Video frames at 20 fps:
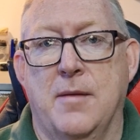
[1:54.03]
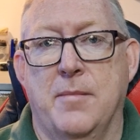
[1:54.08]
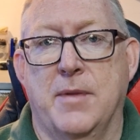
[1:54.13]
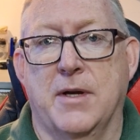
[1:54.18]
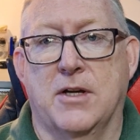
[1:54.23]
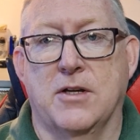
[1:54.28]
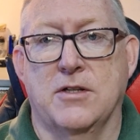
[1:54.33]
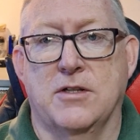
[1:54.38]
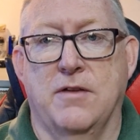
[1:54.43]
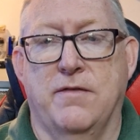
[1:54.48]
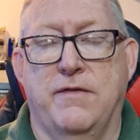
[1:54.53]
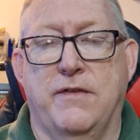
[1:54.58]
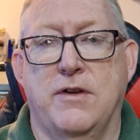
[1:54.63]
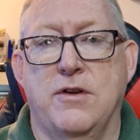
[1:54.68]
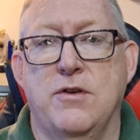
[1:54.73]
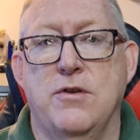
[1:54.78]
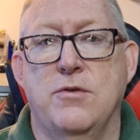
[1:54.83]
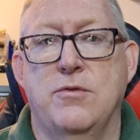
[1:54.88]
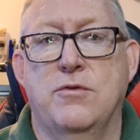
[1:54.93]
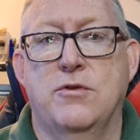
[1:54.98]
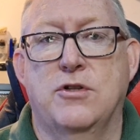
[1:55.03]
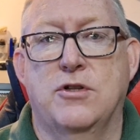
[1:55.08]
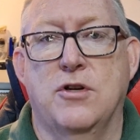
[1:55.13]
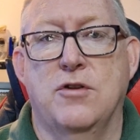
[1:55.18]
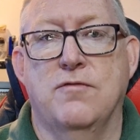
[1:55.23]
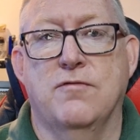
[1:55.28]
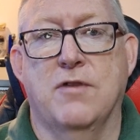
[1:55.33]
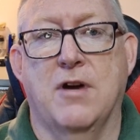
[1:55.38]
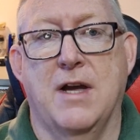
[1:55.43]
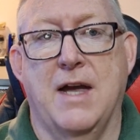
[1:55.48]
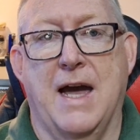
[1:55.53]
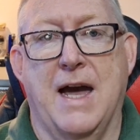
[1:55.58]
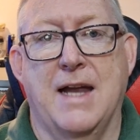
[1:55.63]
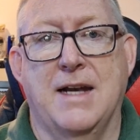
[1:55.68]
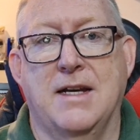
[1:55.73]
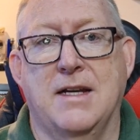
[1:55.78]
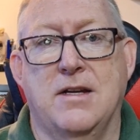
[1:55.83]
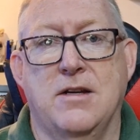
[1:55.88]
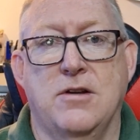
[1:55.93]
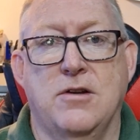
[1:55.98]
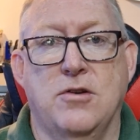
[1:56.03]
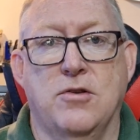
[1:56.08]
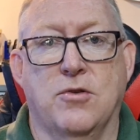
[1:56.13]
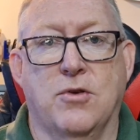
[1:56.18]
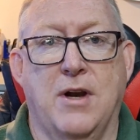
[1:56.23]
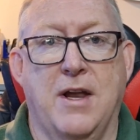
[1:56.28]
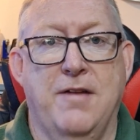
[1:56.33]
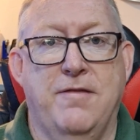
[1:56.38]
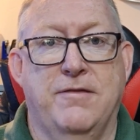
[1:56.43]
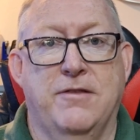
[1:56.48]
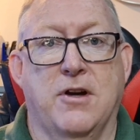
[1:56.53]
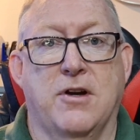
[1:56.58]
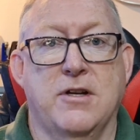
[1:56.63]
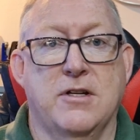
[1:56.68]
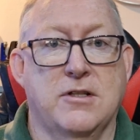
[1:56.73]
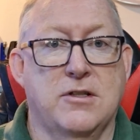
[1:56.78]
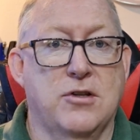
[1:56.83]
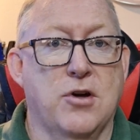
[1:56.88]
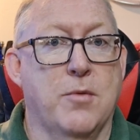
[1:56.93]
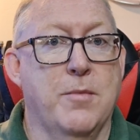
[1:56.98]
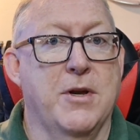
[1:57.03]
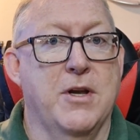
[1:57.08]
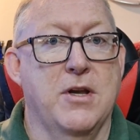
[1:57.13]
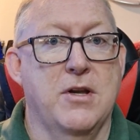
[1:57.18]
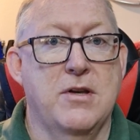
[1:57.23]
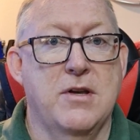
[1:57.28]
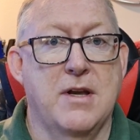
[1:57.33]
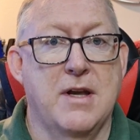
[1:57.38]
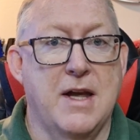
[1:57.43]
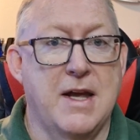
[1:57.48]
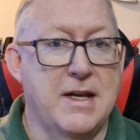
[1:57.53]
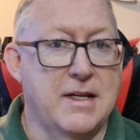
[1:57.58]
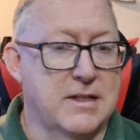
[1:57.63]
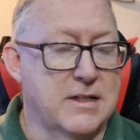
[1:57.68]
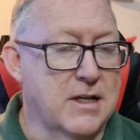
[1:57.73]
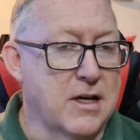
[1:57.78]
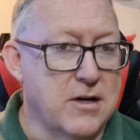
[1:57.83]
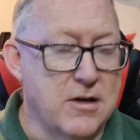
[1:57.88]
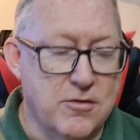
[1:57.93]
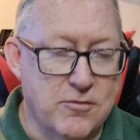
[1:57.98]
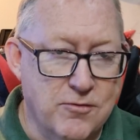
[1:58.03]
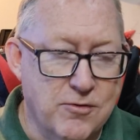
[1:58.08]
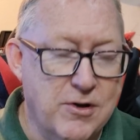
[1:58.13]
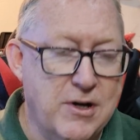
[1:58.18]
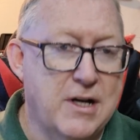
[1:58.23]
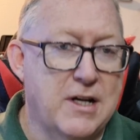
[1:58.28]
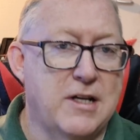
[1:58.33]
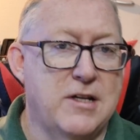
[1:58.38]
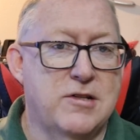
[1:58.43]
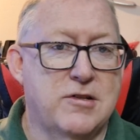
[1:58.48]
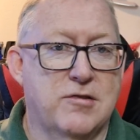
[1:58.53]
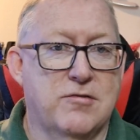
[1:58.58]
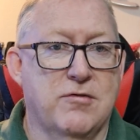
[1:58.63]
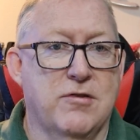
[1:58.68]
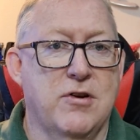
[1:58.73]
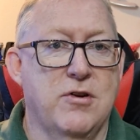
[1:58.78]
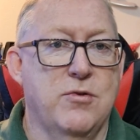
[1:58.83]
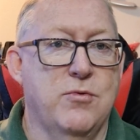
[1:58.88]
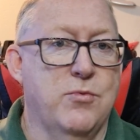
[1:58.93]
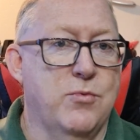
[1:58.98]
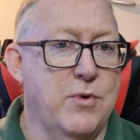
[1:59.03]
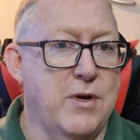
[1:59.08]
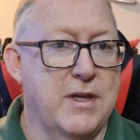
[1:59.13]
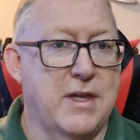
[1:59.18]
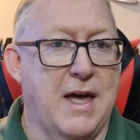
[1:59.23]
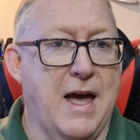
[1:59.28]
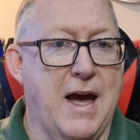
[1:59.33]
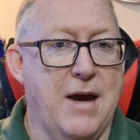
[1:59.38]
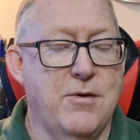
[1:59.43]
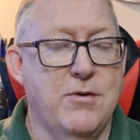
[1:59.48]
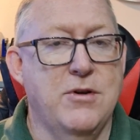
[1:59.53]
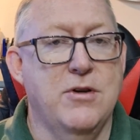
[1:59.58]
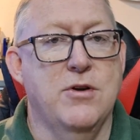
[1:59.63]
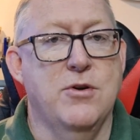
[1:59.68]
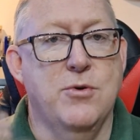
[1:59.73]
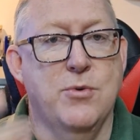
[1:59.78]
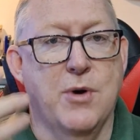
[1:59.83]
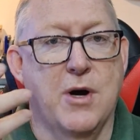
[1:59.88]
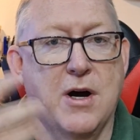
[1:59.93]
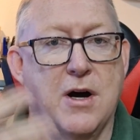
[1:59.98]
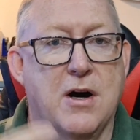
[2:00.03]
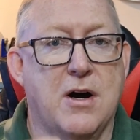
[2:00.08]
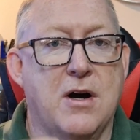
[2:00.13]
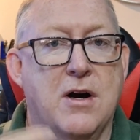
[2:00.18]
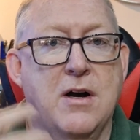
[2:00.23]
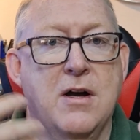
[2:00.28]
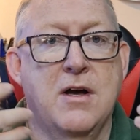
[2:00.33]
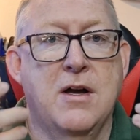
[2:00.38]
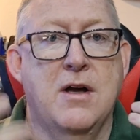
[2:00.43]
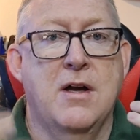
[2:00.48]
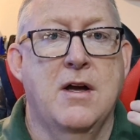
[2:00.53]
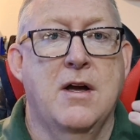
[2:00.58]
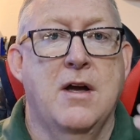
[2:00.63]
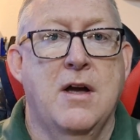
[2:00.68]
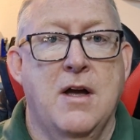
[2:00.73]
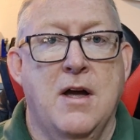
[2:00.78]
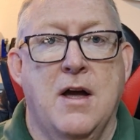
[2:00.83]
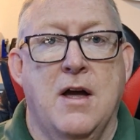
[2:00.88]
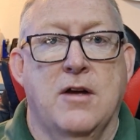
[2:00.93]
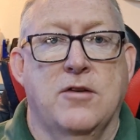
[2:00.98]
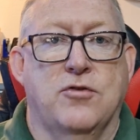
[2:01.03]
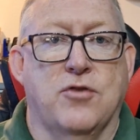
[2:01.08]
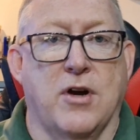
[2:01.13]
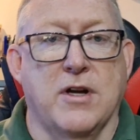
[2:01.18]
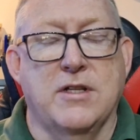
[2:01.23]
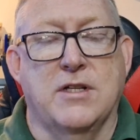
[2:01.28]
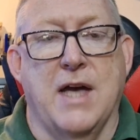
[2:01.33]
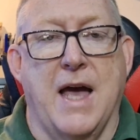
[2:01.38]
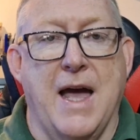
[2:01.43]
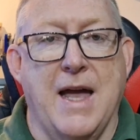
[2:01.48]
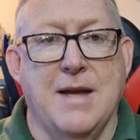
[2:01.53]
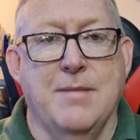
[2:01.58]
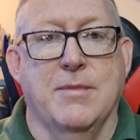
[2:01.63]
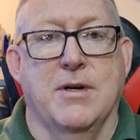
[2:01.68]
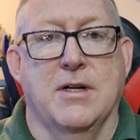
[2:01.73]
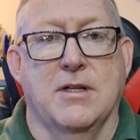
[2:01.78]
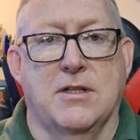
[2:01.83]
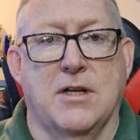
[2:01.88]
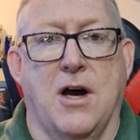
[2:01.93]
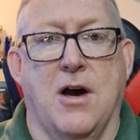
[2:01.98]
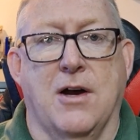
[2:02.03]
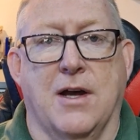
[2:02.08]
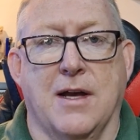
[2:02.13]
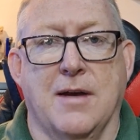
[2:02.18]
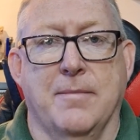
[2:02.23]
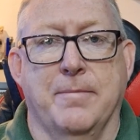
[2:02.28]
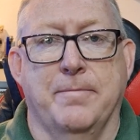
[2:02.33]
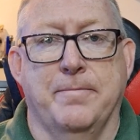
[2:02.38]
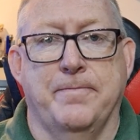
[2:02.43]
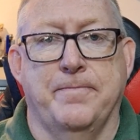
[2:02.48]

Because if you shoot right-handed and your left eye is dominant, it's going to really screw with how you are trying to aim at a target.